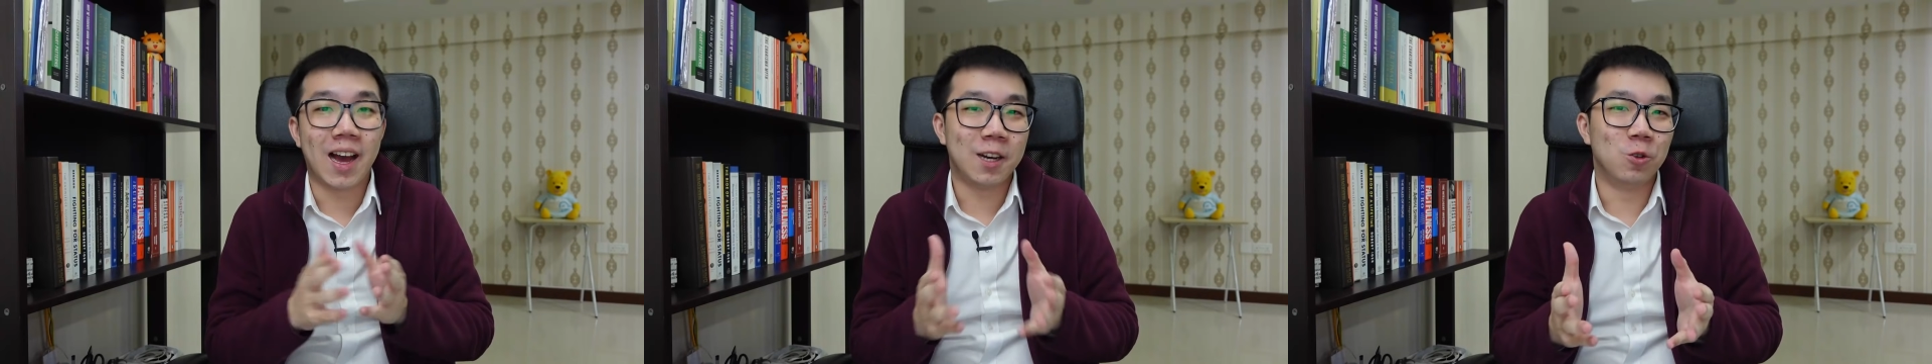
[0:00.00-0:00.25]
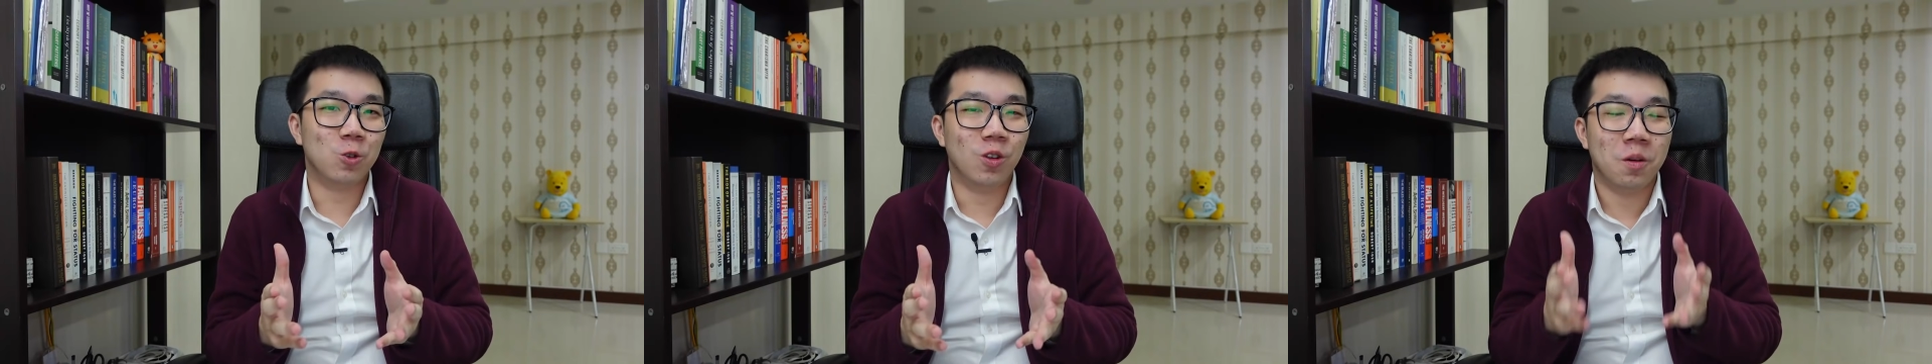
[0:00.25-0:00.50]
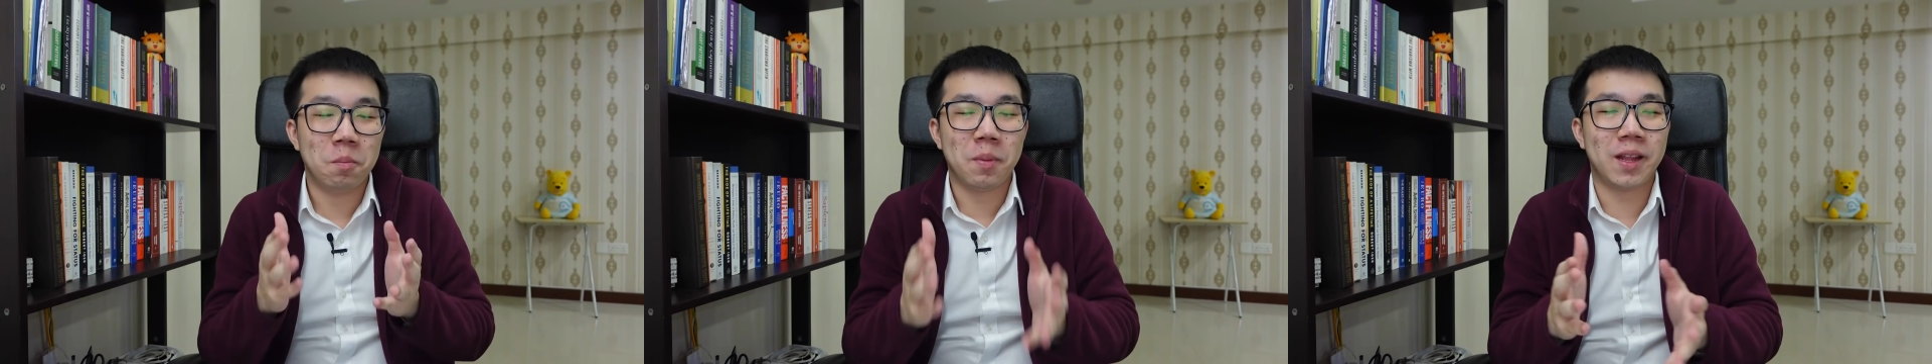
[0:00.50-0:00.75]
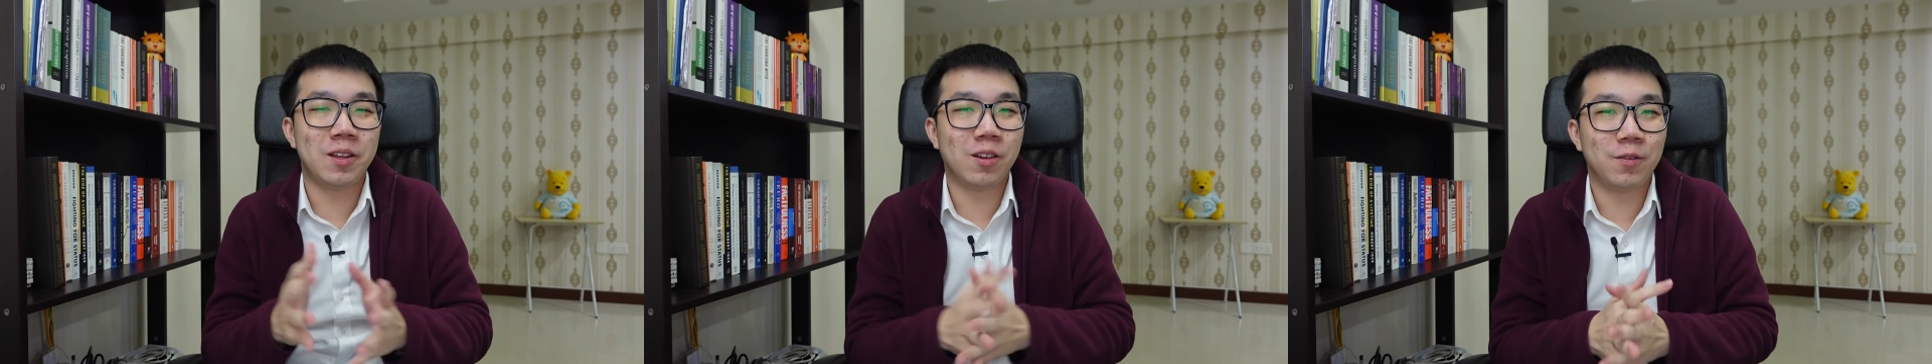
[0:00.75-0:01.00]
I know,
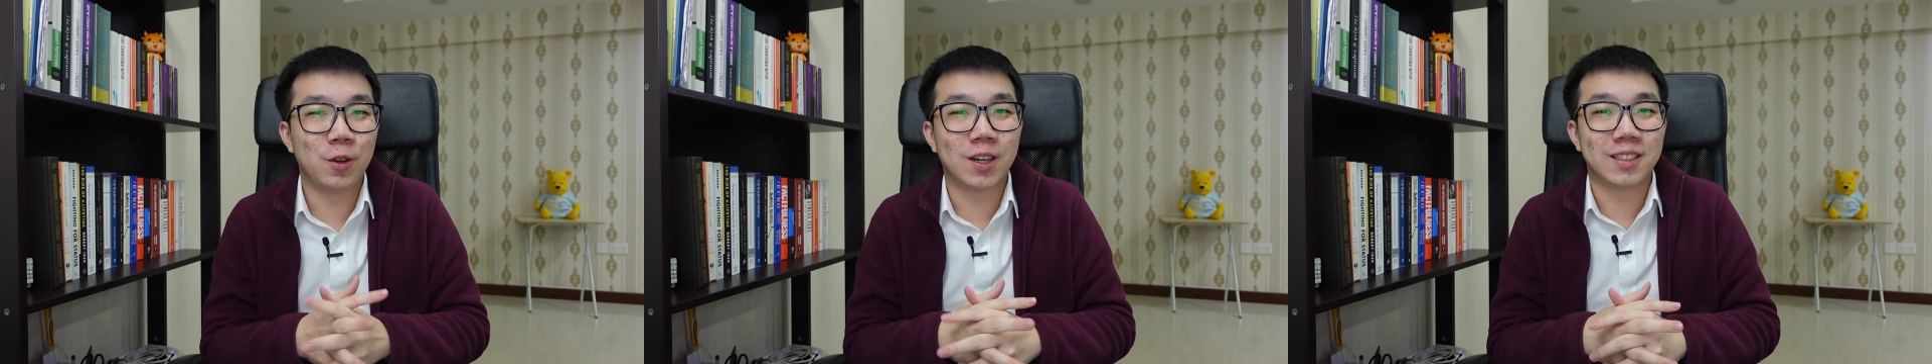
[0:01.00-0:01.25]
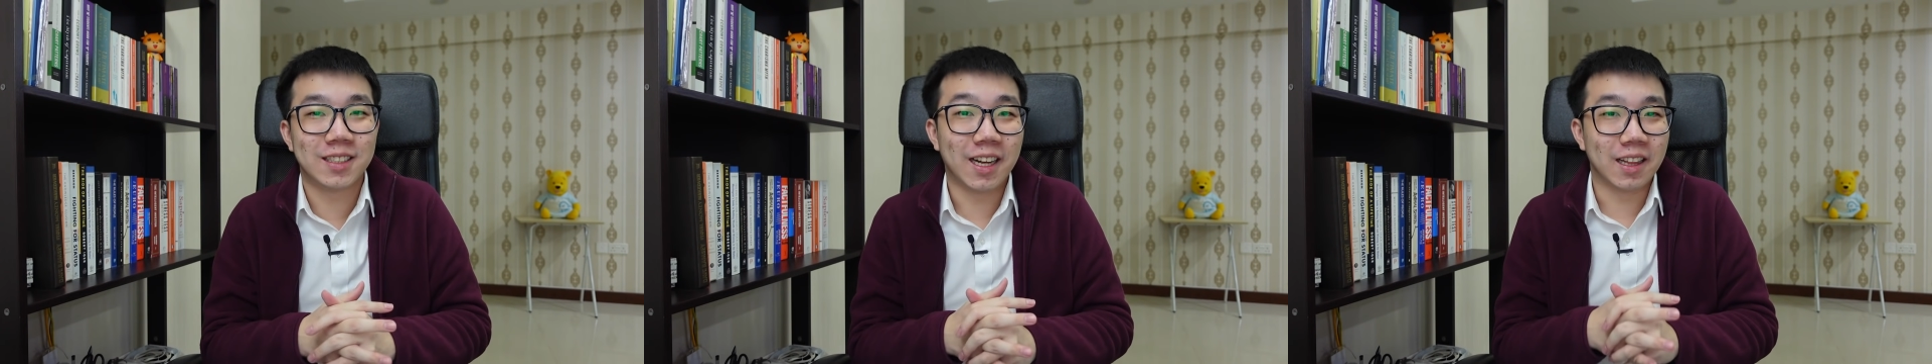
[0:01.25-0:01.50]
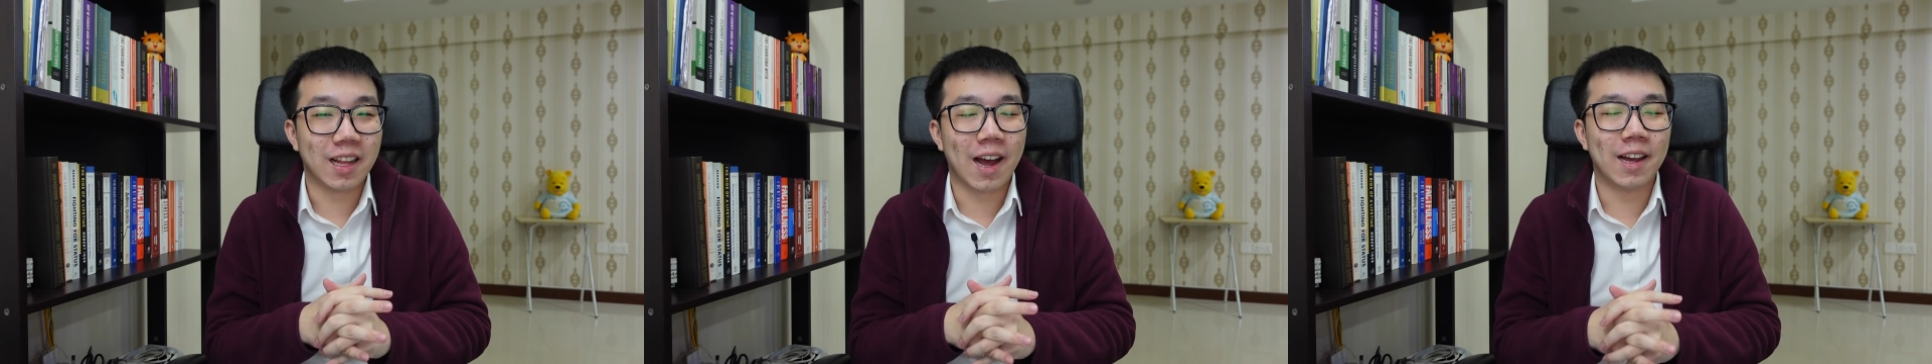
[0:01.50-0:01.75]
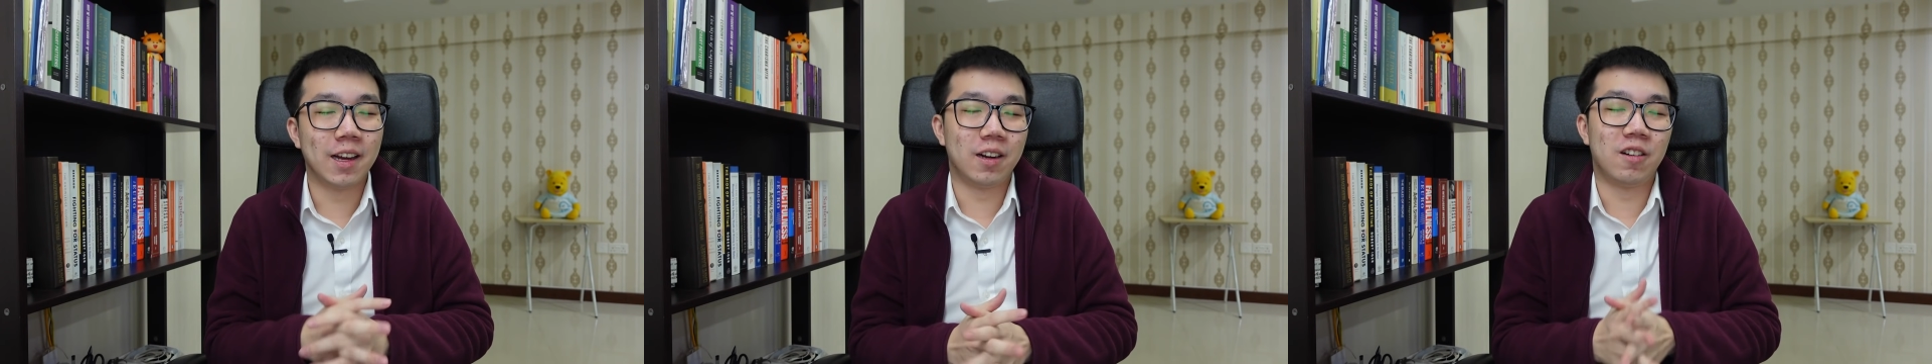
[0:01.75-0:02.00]
many of you are sick and
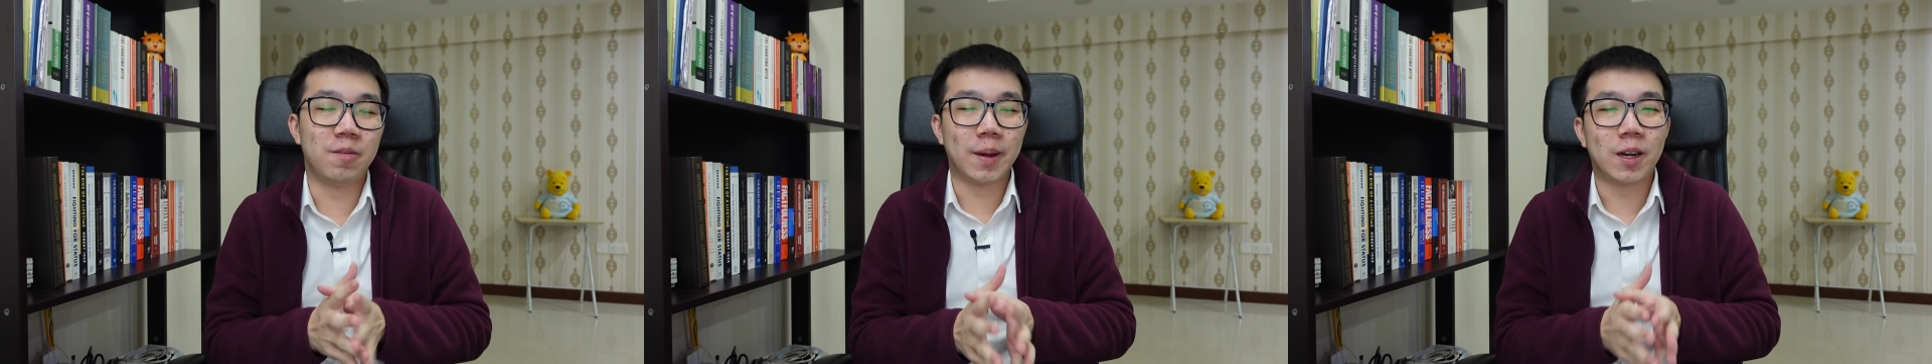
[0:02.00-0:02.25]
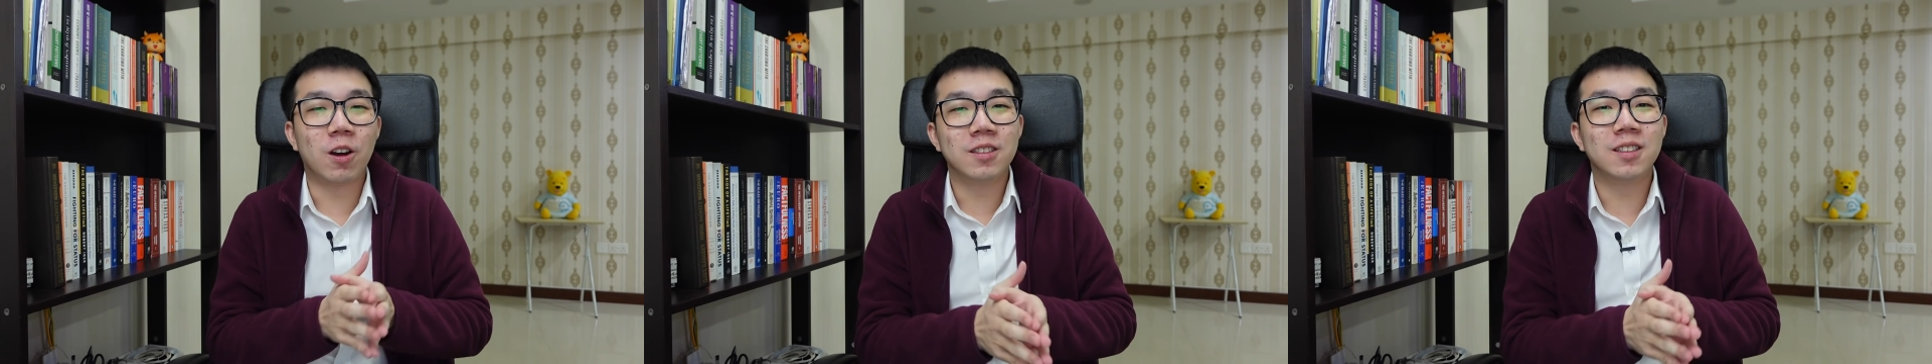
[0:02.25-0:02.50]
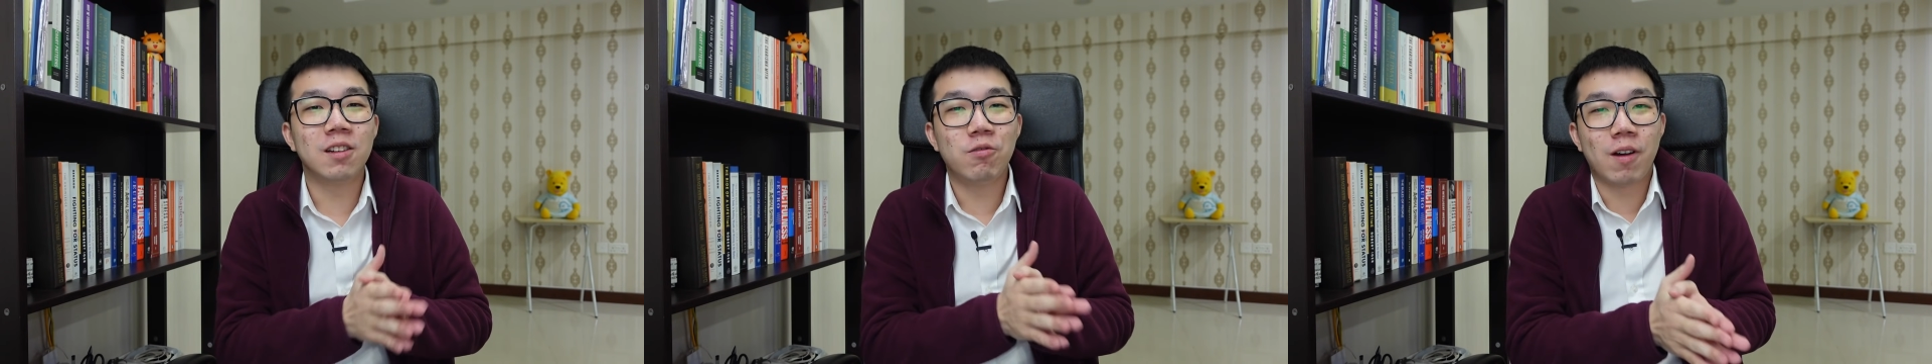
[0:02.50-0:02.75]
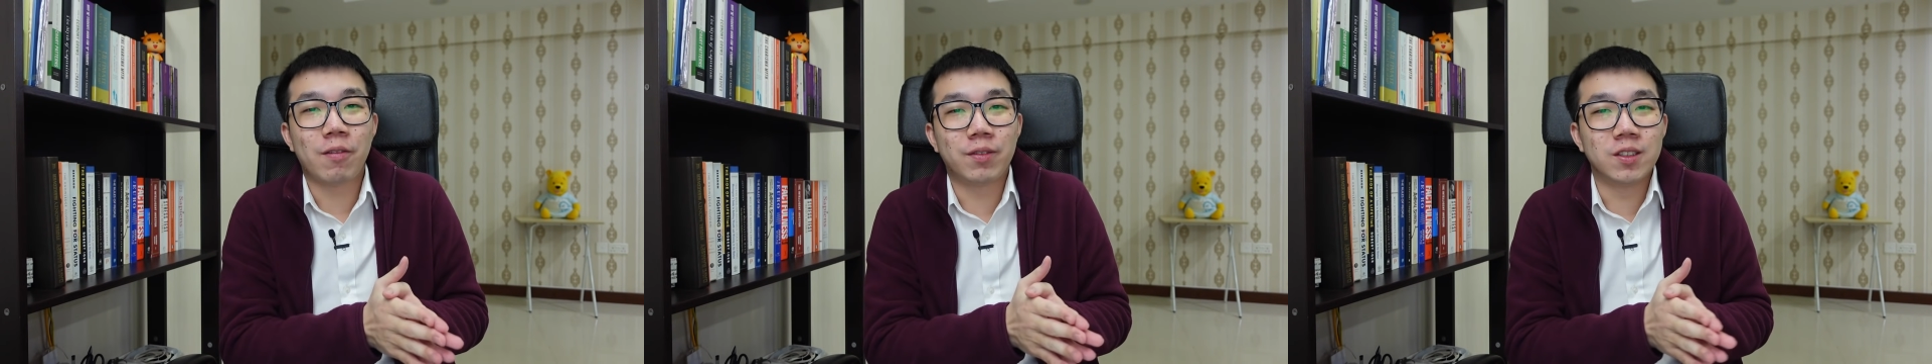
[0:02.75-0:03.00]
tired of my constant
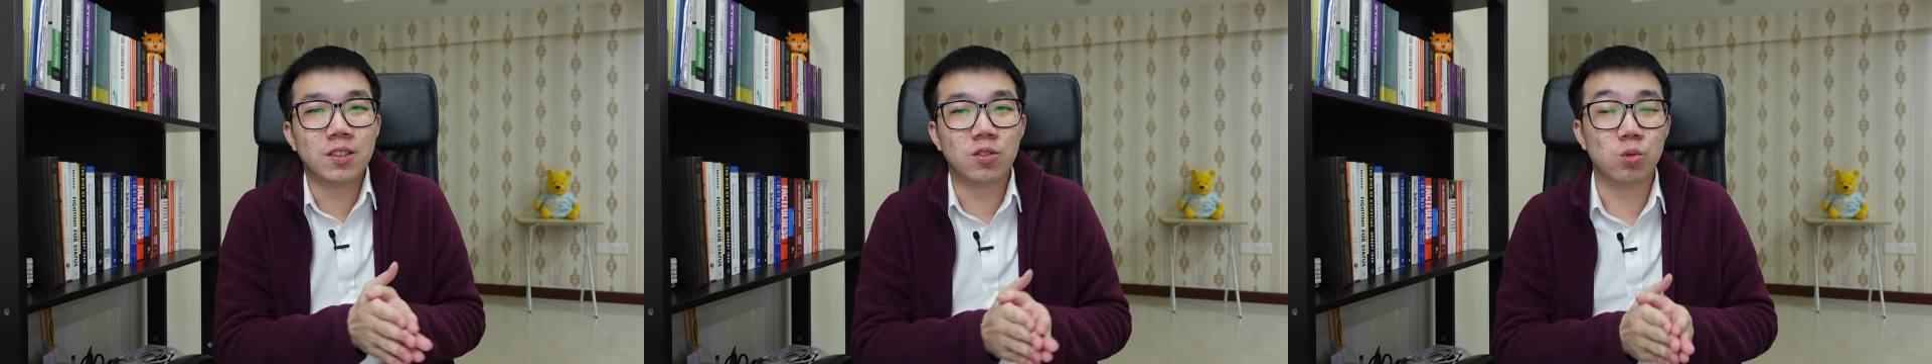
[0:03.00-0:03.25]
reference